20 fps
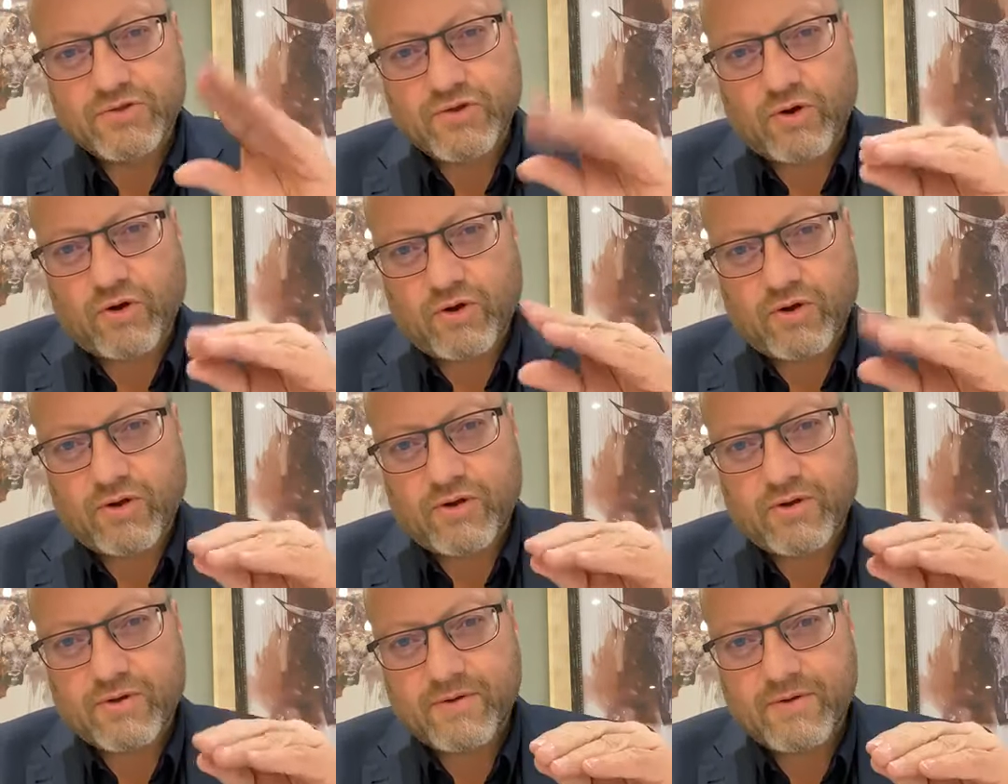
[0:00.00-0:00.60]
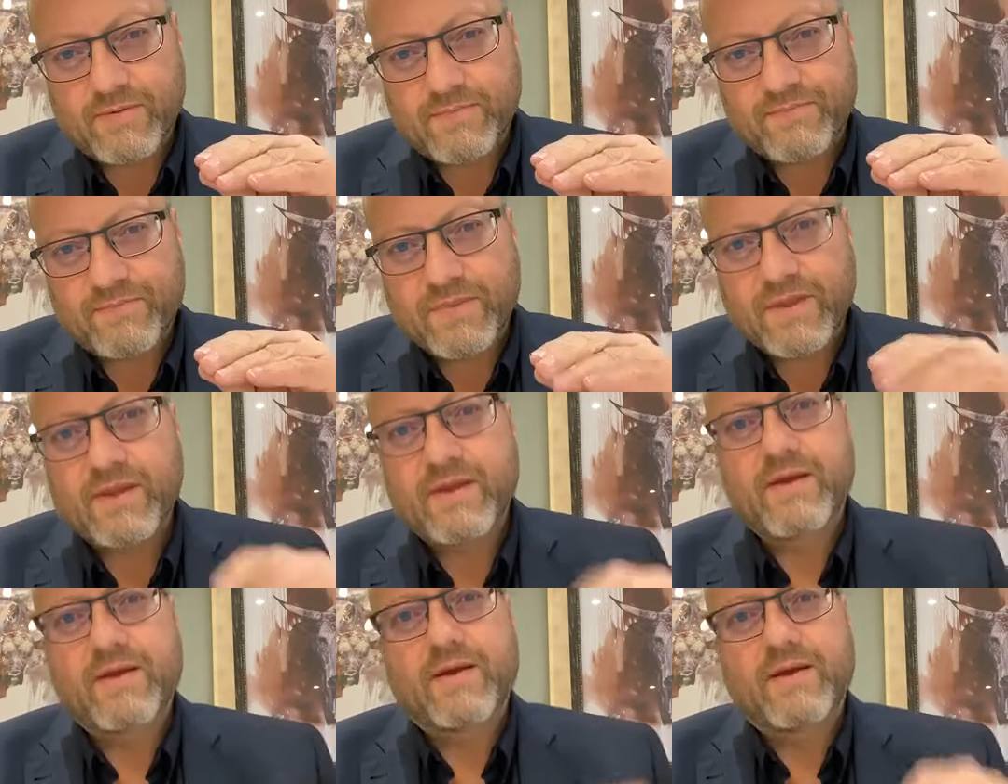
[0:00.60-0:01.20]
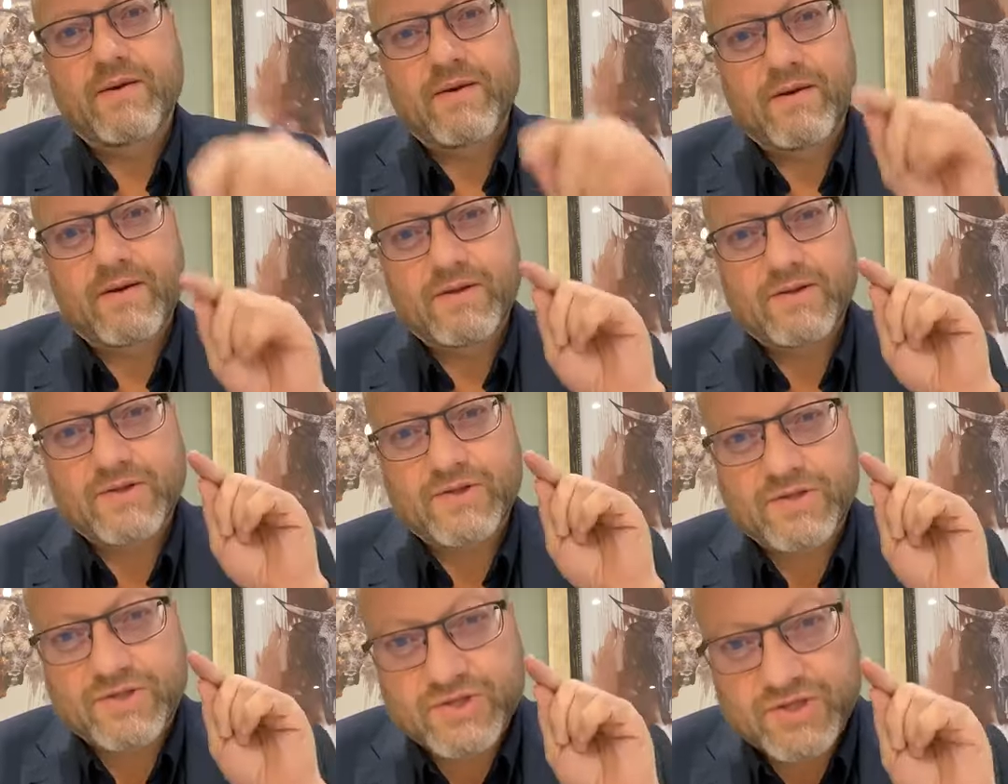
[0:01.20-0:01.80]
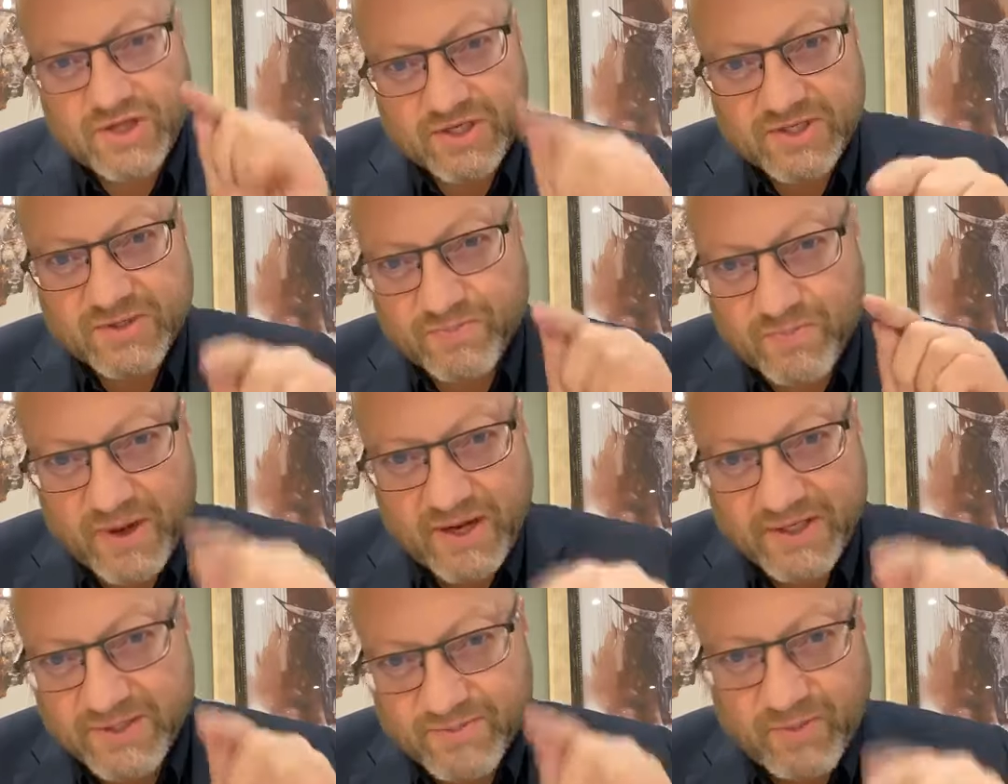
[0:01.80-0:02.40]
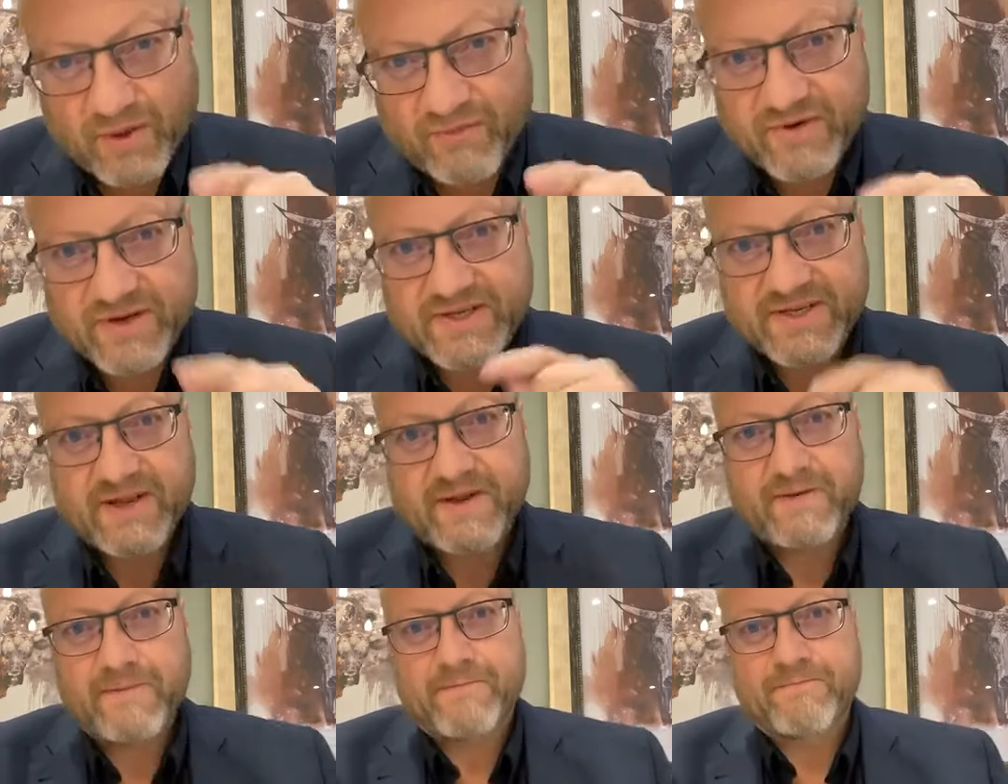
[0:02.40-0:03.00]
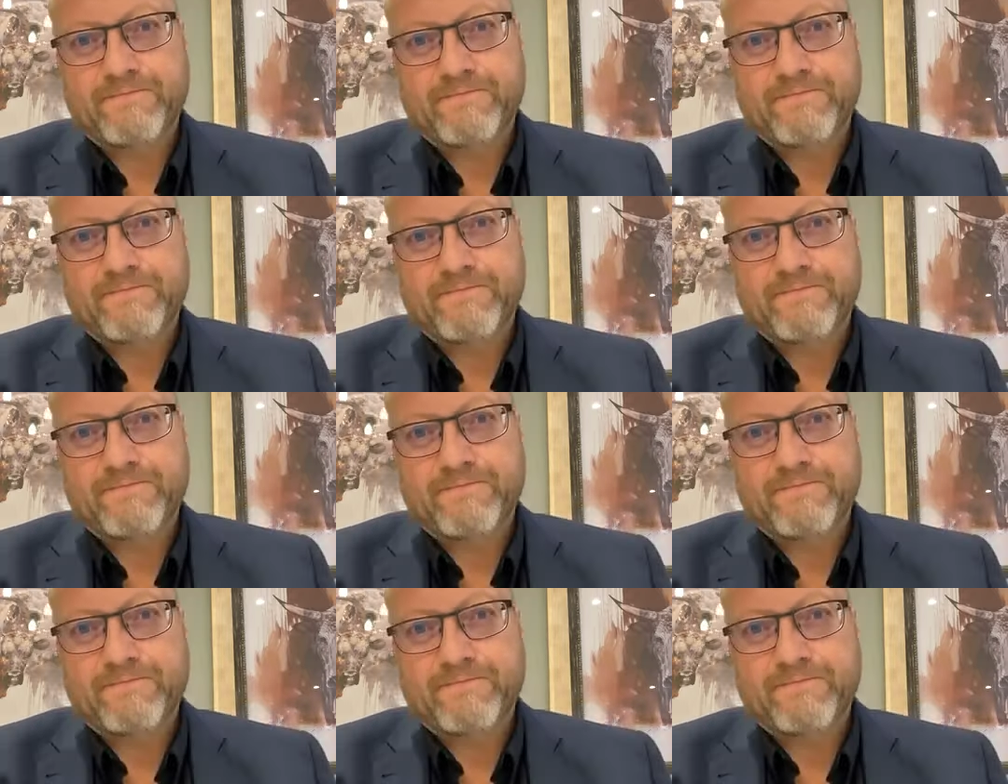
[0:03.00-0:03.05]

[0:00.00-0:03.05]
Talk just brings poverty.